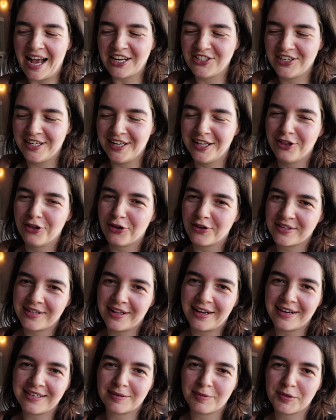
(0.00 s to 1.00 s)
Actually, it looks
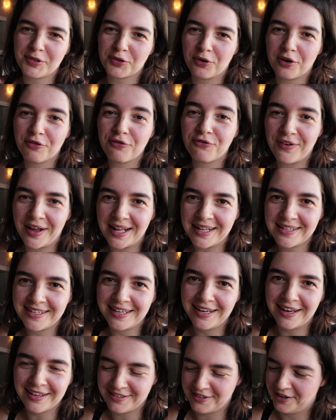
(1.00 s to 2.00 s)
like some sort of
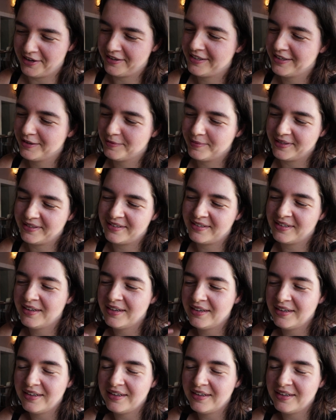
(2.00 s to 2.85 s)
fancy lasagna, but